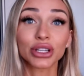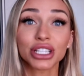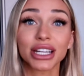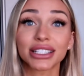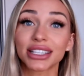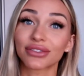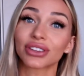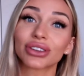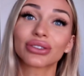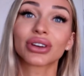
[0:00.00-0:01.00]
she does give
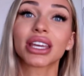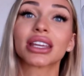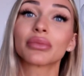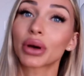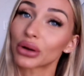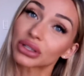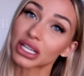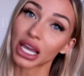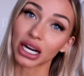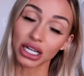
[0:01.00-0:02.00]
you in
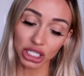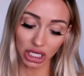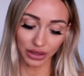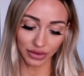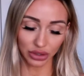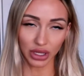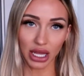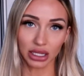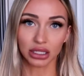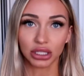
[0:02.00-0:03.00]
post-care. She gives you
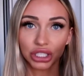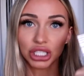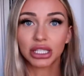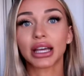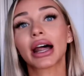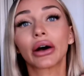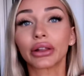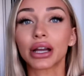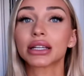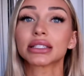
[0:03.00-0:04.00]
that little sheet that
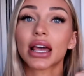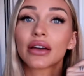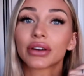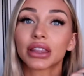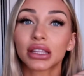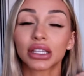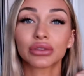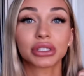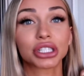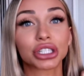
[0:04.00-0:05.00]
outlines everything that you
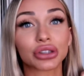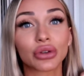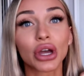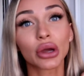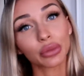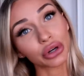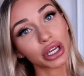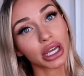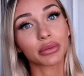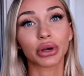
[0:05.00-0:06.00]
need to do
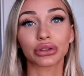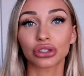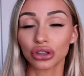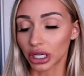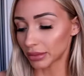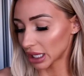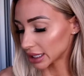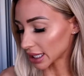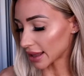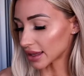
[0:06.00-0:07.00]
pre and
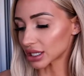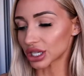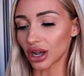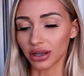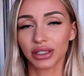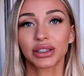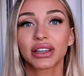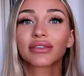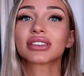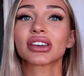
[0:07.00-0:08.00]
post-treatment, and then she also
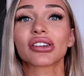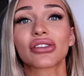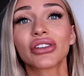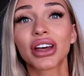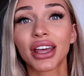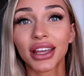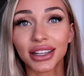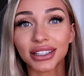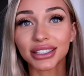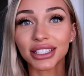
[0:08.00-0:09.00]
gives you
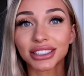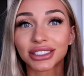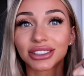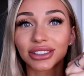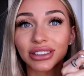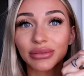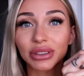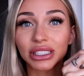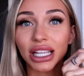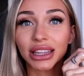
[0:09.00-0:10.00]
this
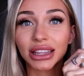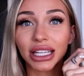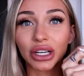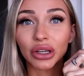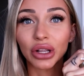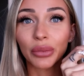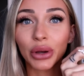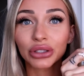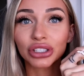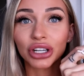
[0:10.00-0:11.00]
adorable little
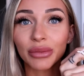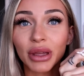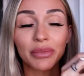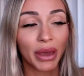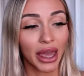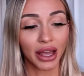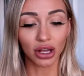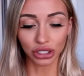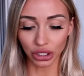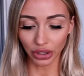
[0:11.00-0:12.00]
post-treatment bag.
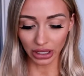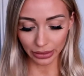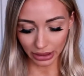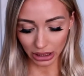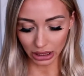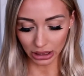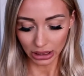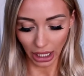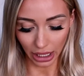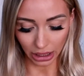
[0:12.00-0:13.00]
I'll show you guys what's
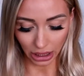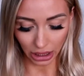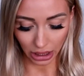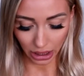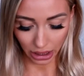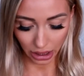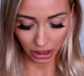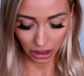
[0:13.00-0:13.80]
inside here.